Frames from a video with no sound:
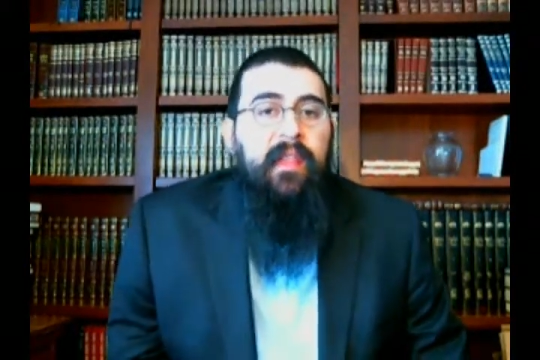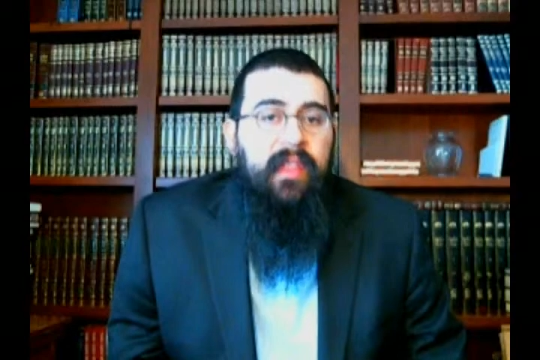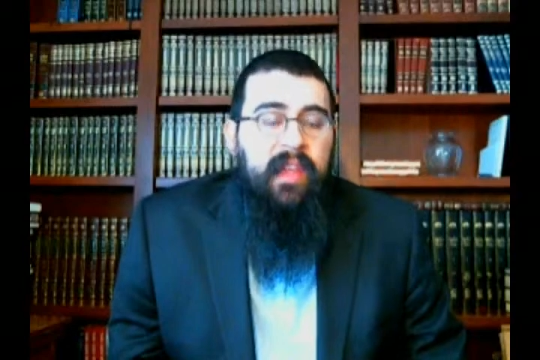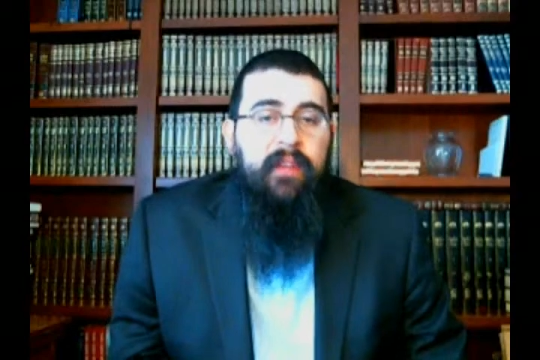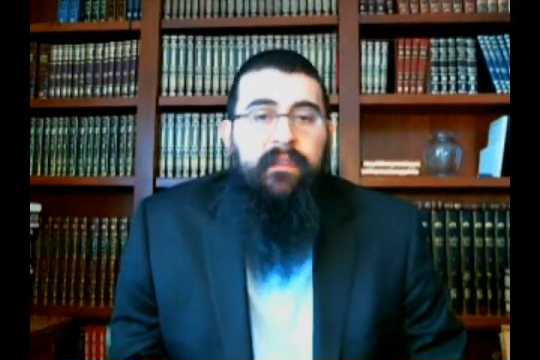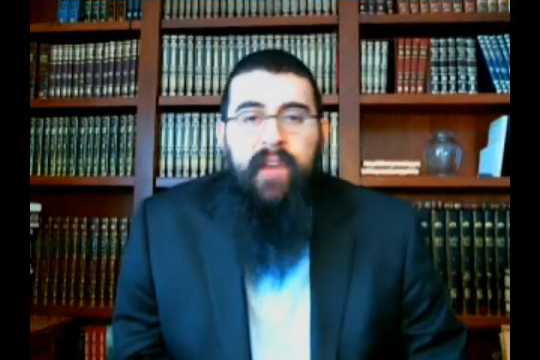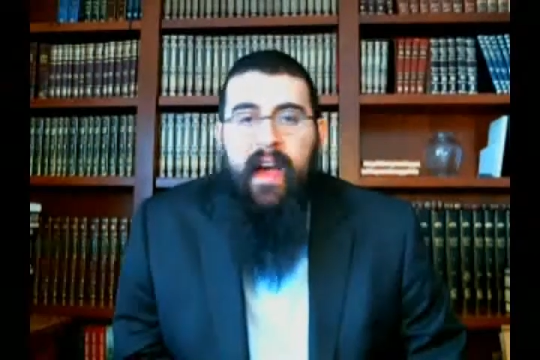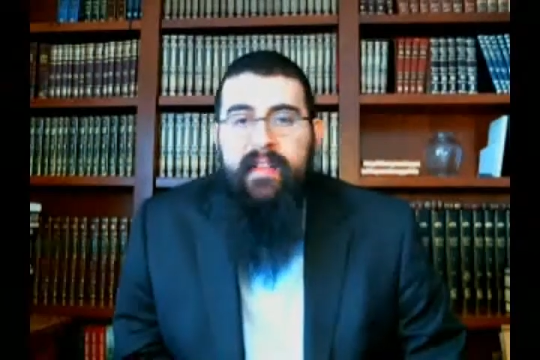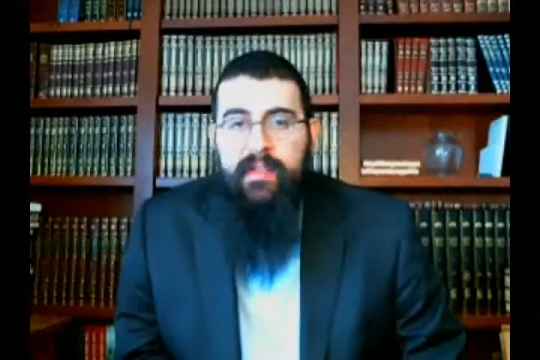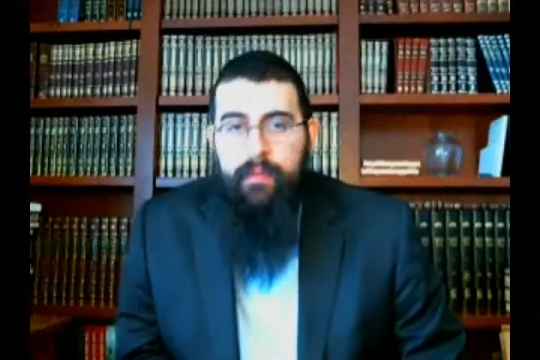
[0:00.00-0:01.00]
the
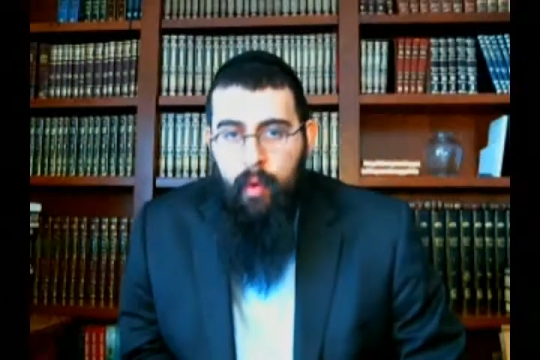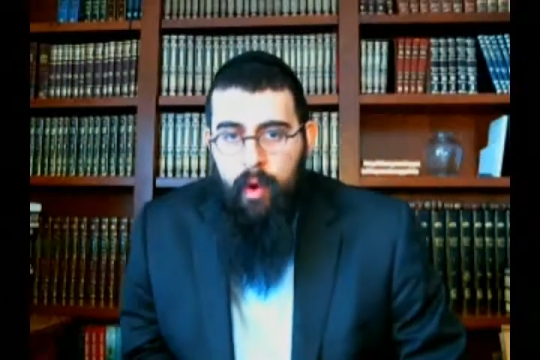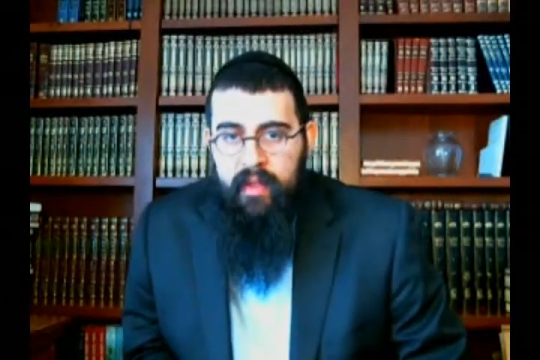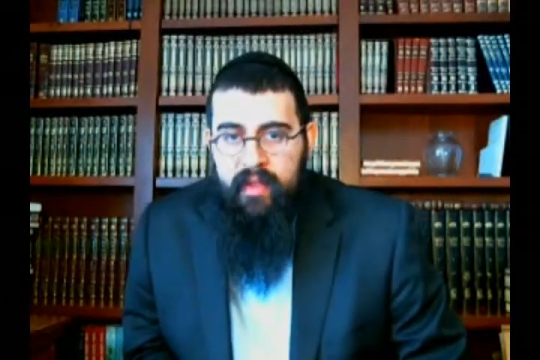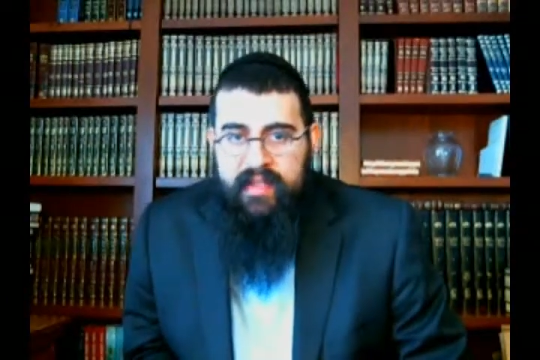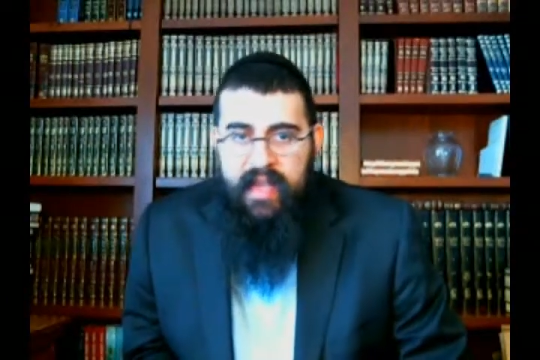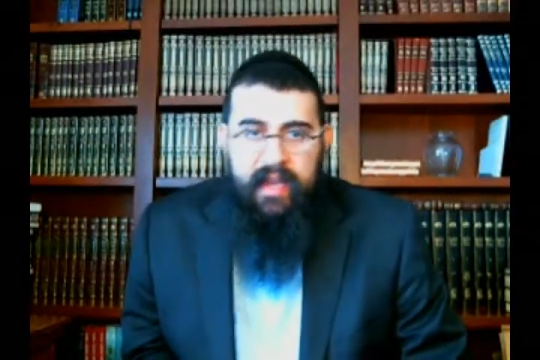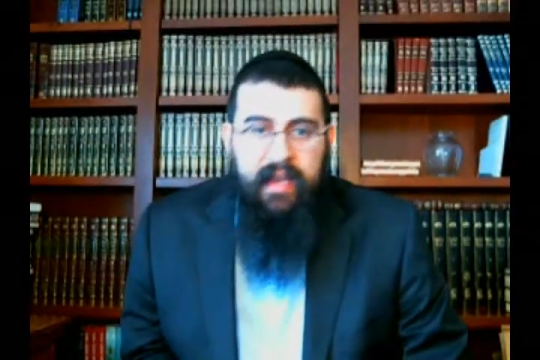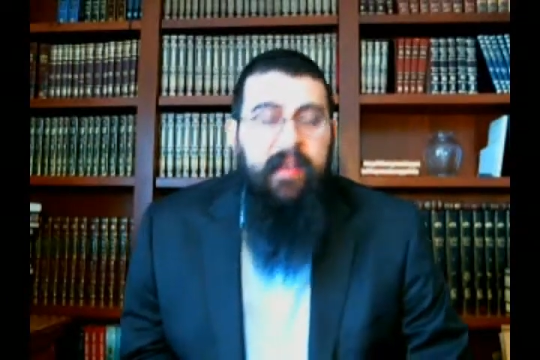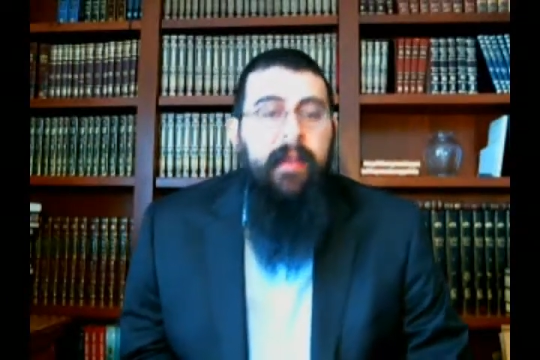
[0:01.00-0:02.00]
viceroy, the
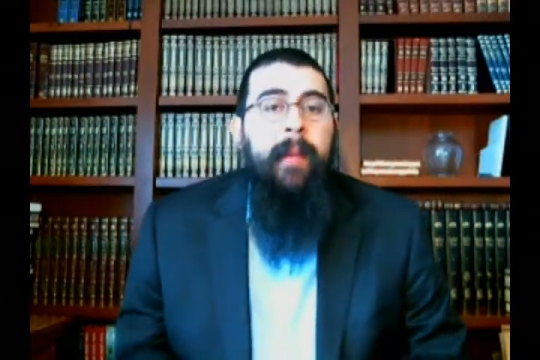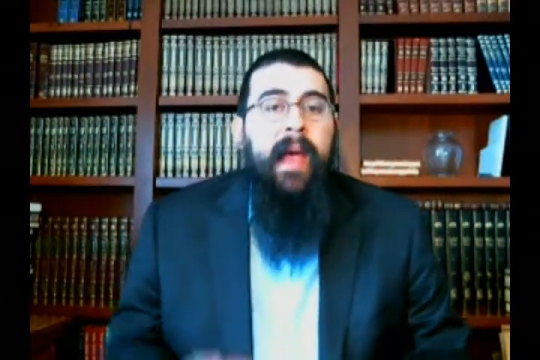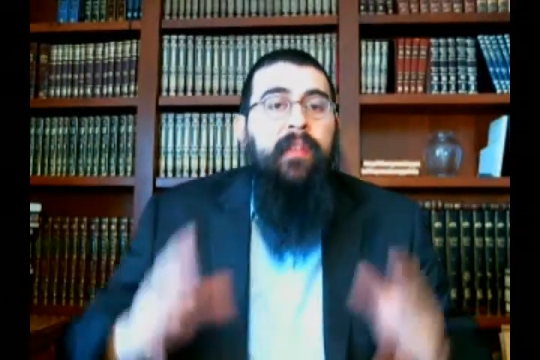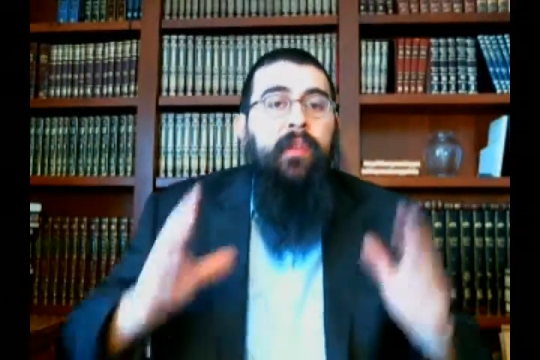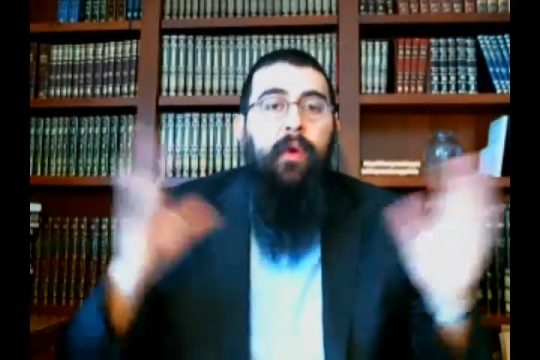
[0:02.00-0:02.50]
second in command